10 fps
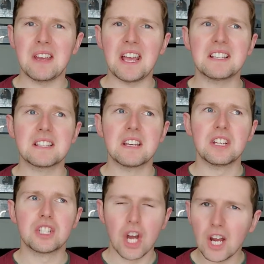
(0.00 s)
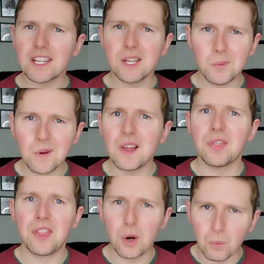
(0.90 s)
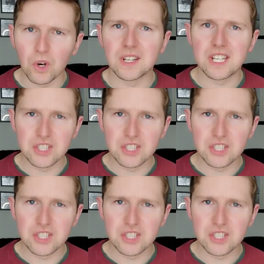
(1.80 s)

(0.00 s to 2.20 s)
as talking with their working